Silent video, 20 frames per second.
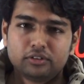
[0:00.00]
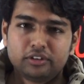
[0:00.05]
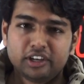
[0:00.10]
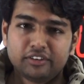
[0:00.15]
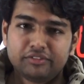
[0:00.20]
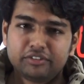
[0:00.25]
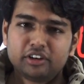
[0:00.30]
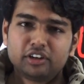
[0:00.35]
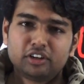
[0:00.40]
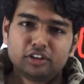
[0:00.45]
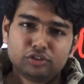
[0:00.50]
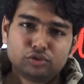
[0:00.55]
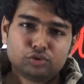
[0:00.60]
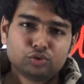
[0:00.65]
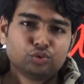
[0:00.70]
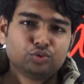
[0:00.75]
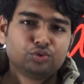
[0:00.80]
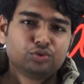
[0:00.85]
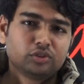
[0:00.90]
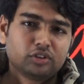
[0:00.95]
definitely
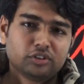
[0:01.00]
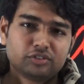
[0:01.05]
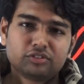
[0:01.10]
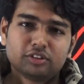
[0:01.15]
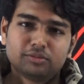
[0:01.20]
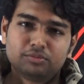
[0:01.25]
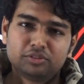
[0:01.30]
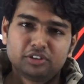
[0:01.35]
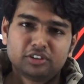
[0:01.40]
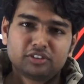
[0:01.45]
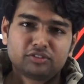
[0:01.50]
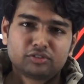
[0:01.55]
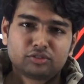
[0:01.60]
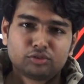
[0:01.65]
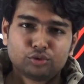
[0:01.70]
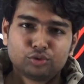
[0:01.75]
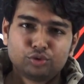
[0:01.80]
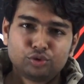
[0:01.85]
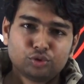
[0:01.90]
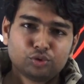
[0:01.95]
choose your subjects
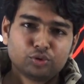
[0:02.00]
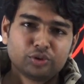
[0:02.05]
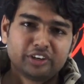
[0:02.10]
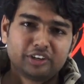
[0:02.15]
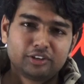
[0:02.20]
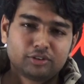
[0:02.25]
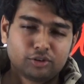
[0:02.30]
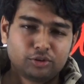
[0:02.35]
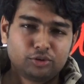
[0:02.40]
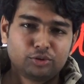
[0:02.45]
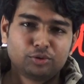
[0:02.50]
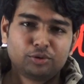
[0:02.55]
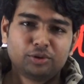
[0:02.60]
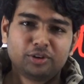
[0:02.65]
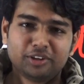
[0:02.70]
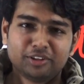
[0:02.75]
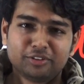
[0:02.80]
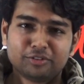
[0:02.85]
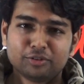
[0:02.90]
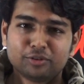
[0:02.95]
to do and not do.
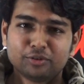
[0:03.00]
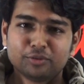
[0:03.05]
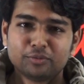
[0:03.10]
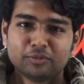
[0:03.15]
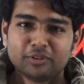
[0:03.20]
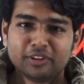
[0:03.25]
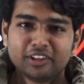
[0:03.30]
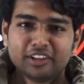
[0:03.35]
So